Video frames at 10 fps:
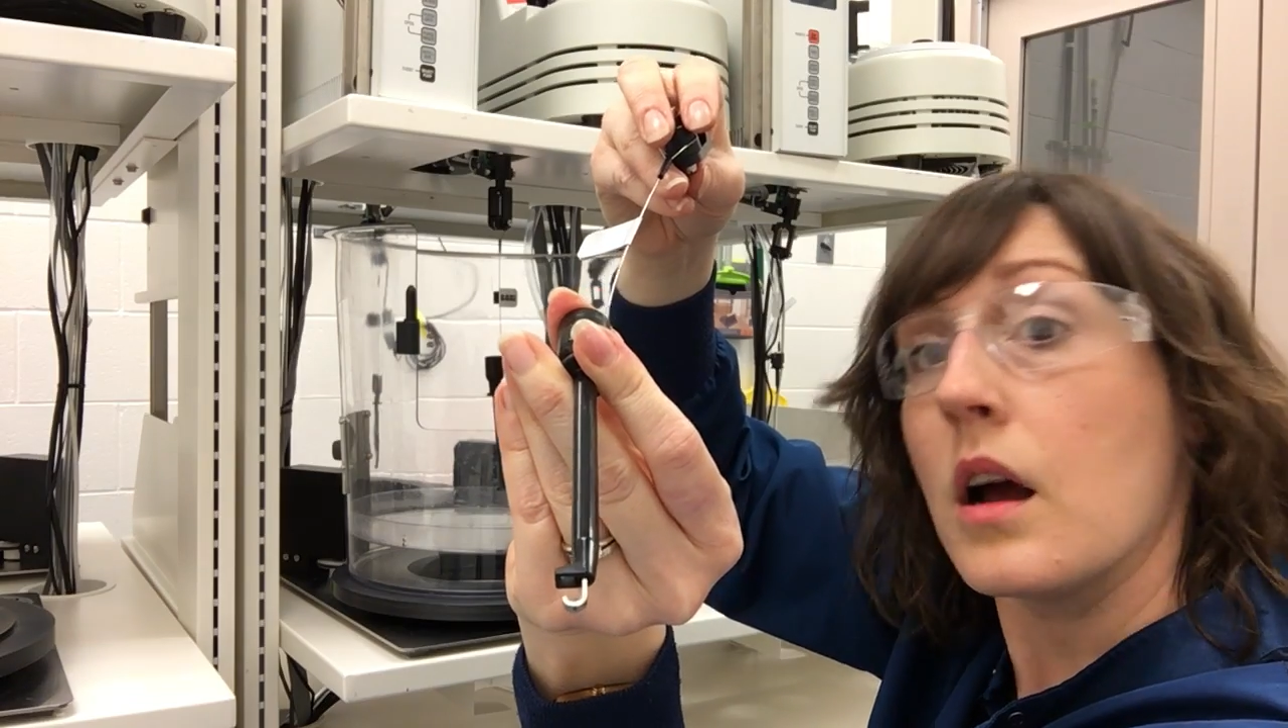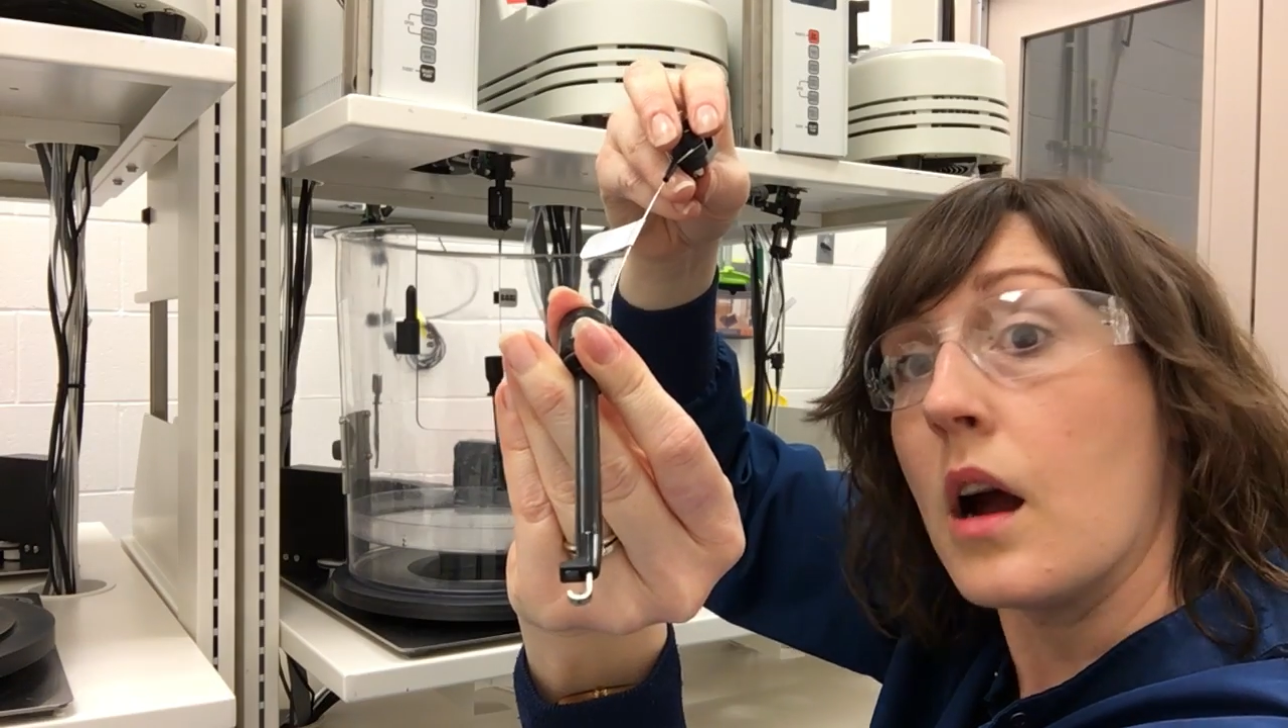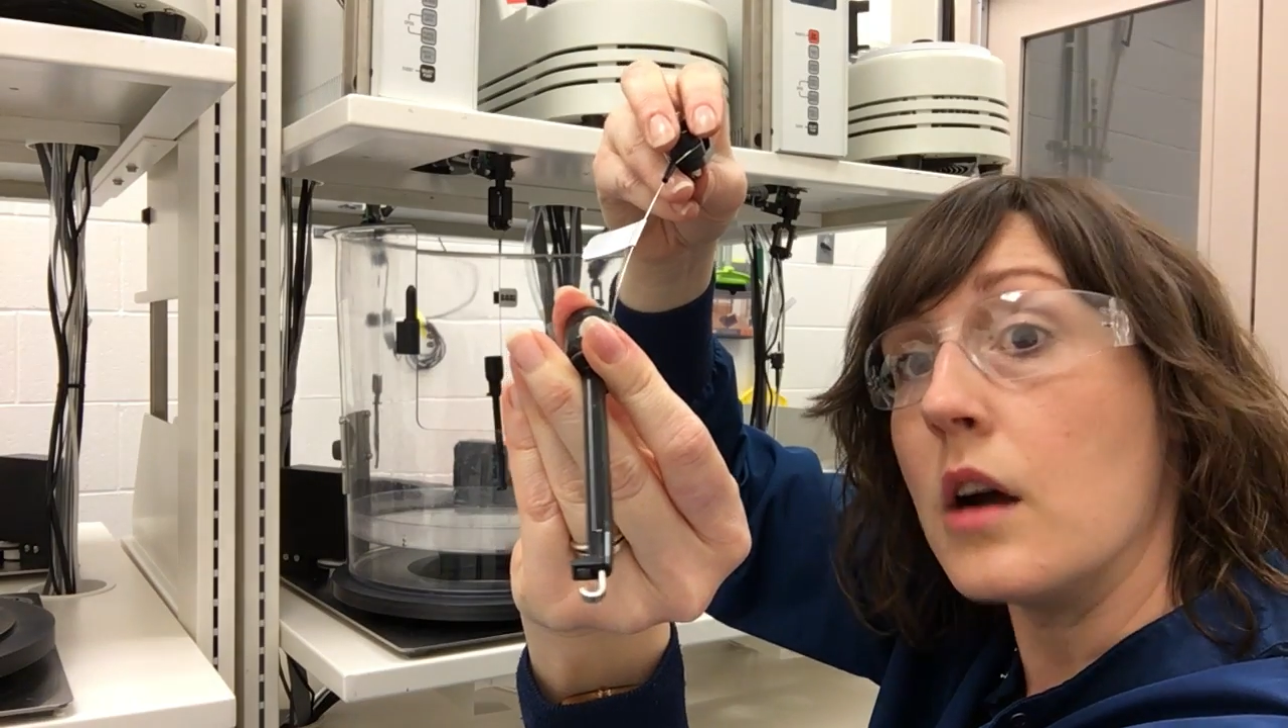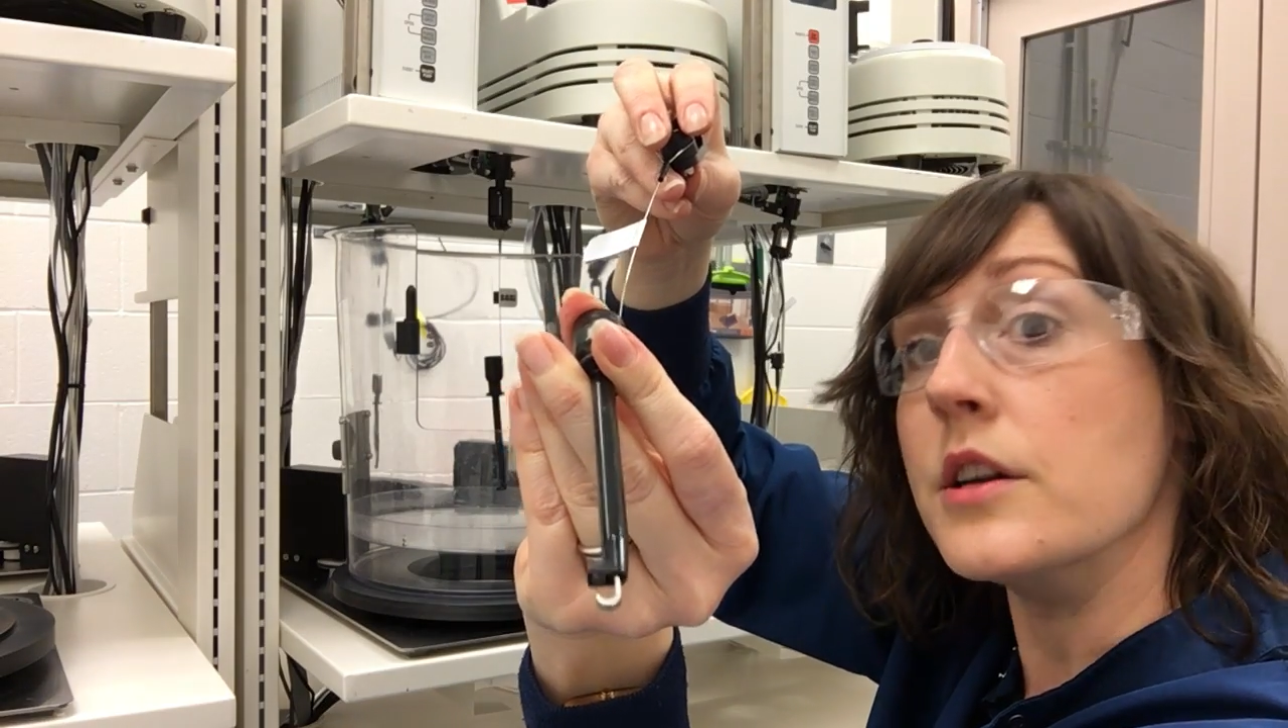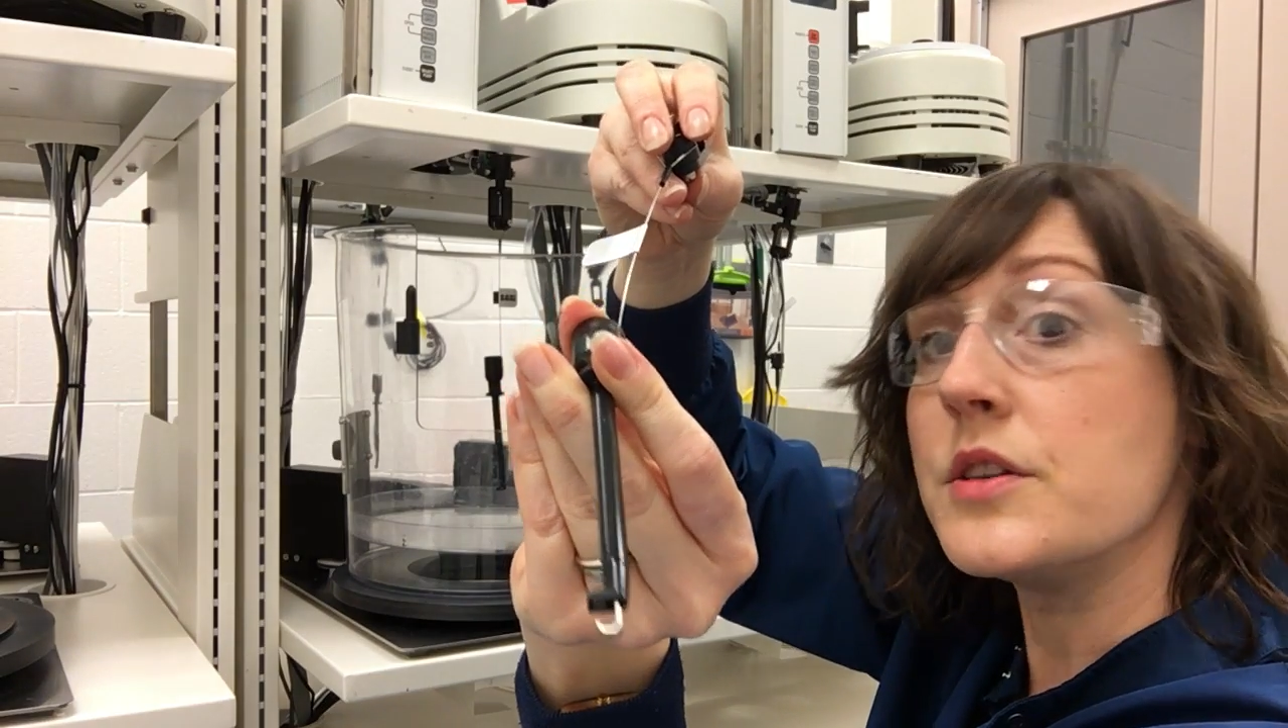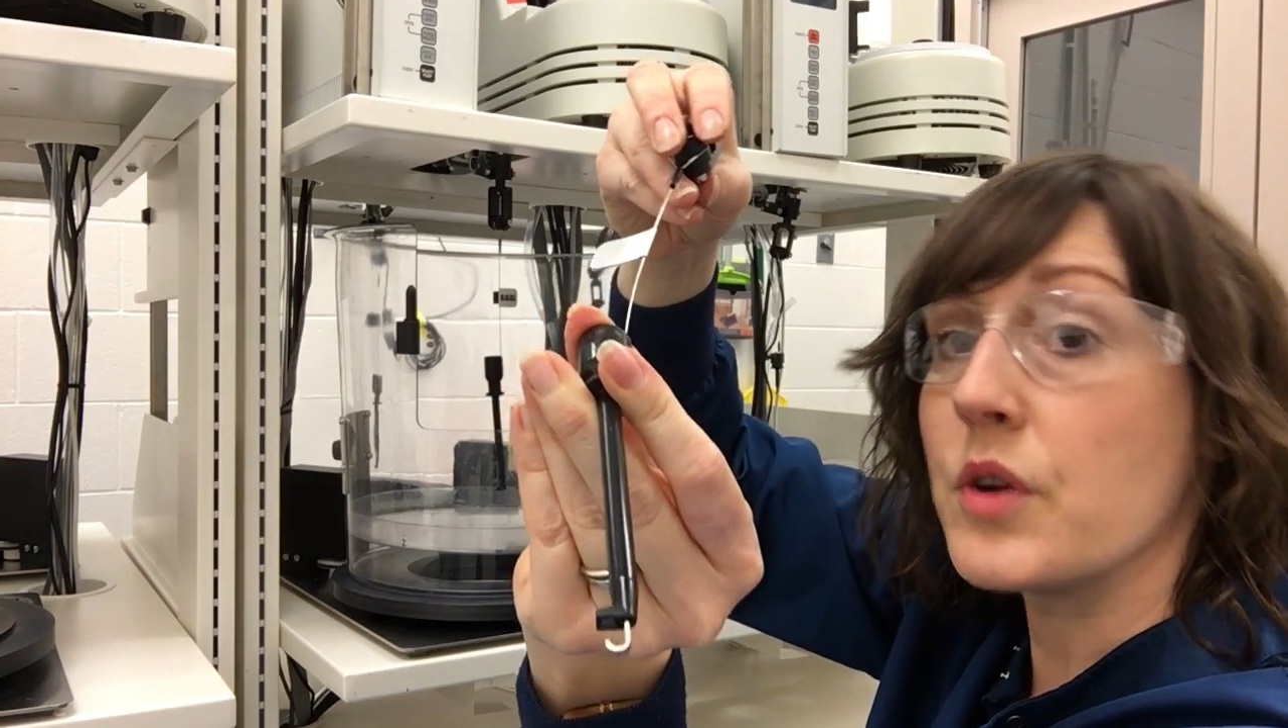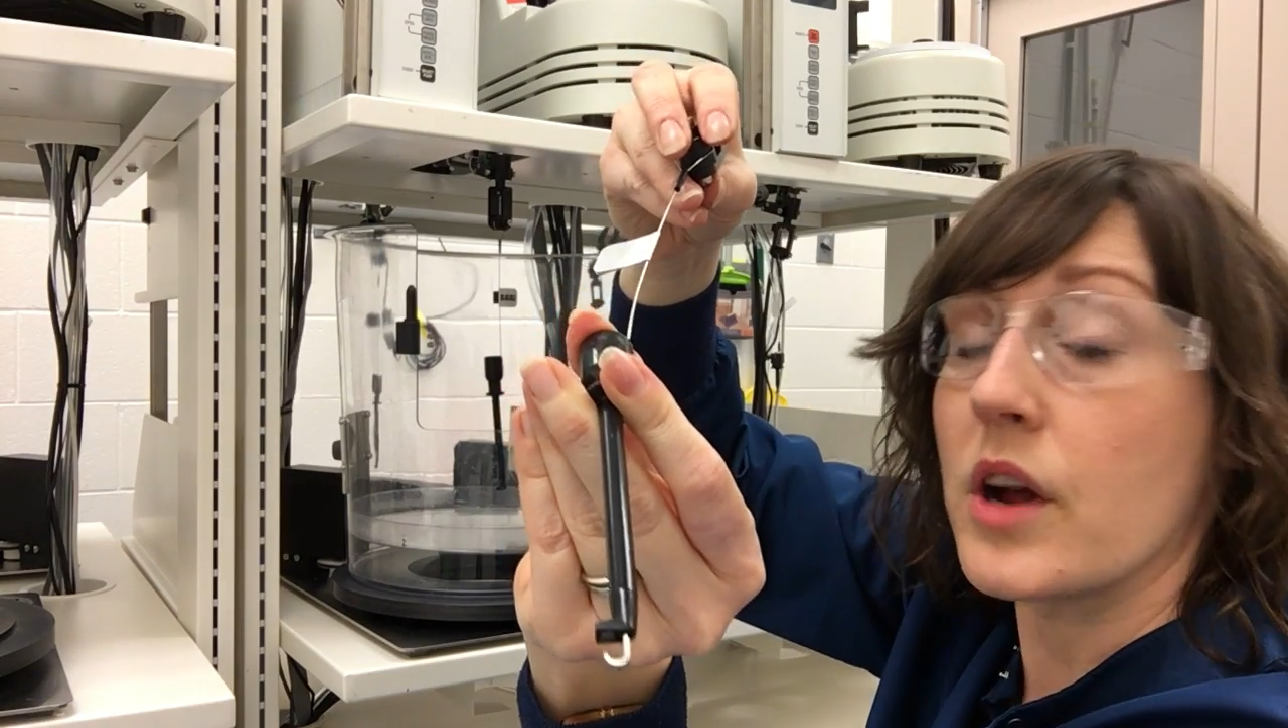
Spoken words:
harness